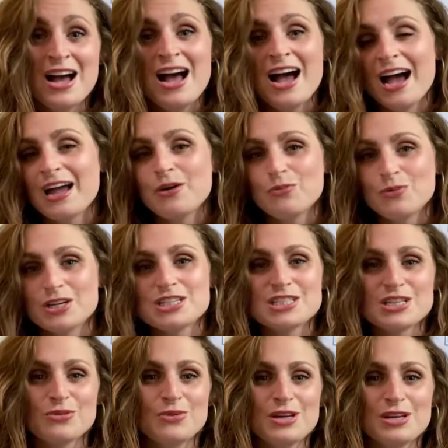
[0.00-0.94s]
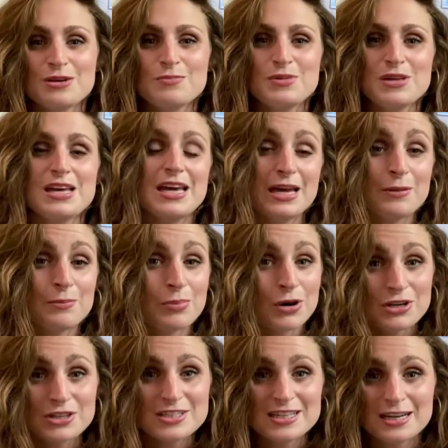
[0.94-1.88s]
I wish that we could be in
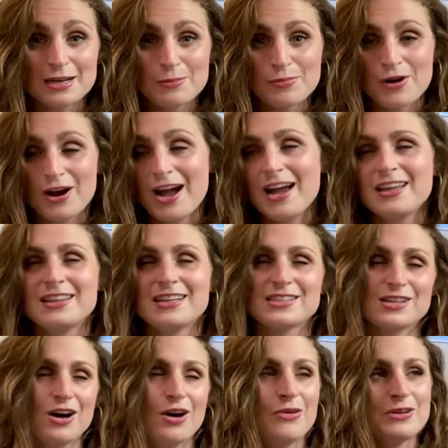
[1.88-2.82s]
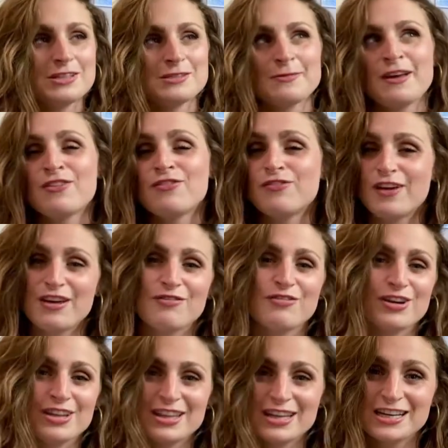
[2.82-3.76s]
person at Pride. That's always my
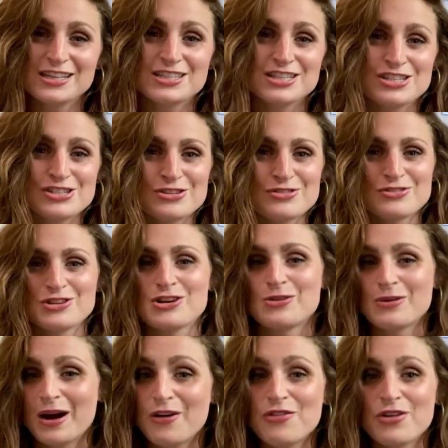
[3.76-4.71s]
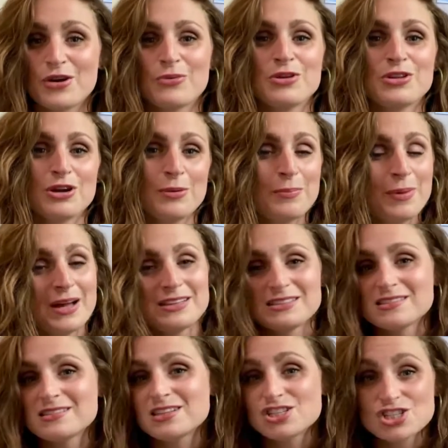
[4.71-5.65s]
favorite thing to do, to go out there with our
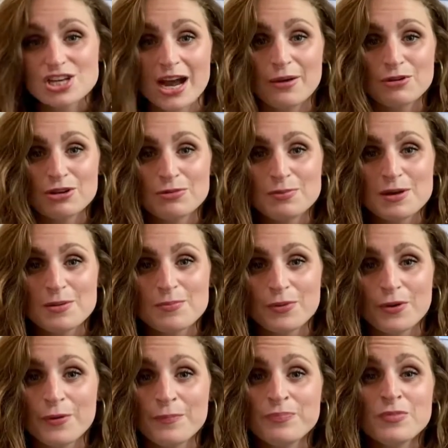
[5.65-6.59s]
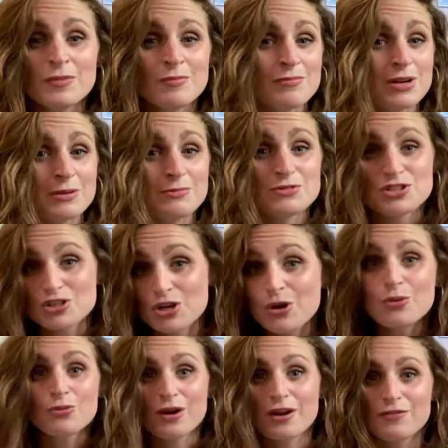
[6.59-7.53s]
buttons and chat with people. But I'm so
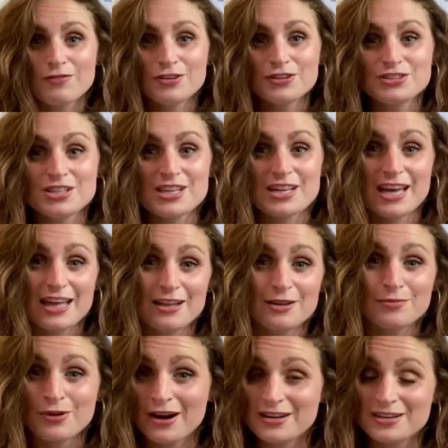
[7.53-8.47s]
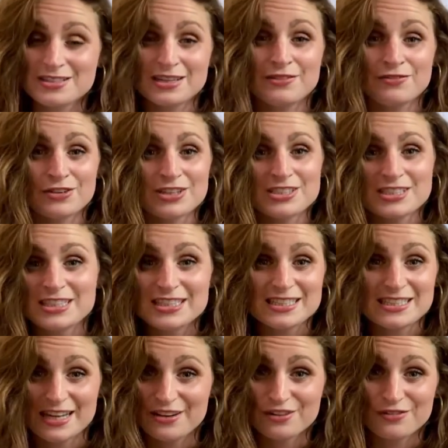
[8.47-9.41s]
grateful to the Gala Pride and Diversity
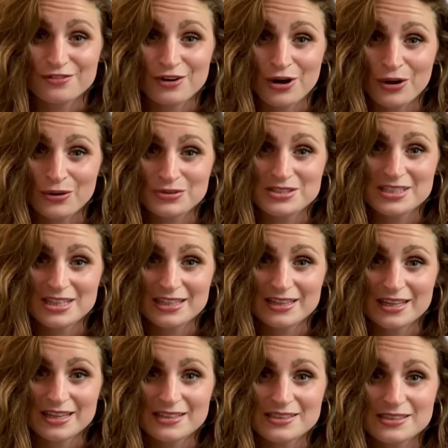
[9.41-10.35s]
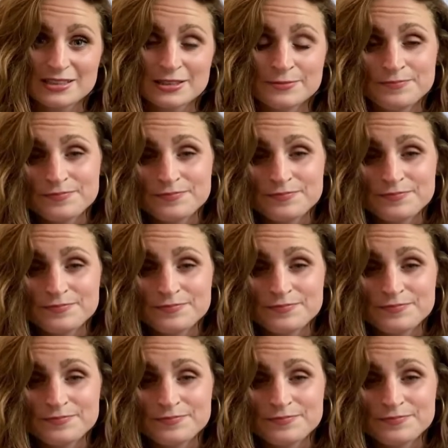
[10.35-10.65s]
Center for hosting this.